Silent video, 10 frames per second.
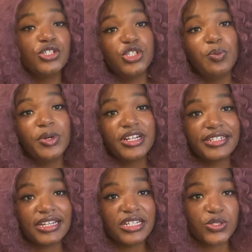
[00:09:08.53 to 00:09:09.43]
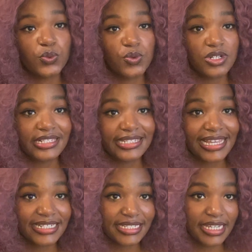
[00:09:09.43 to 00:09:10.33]
Jupiter does rule
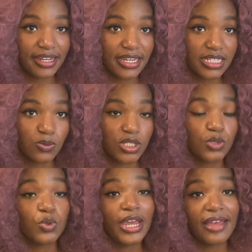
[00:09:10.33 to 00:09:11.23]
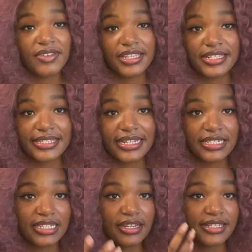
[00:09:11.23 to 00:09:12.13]
Sagittarius, which we're having the
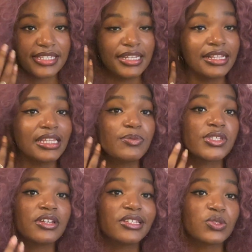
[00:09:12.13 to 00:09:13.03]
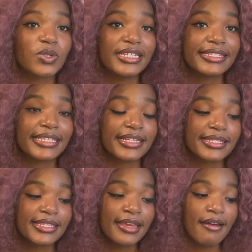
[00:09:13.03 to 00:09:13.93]
Sagittarius eclipse on the 26th.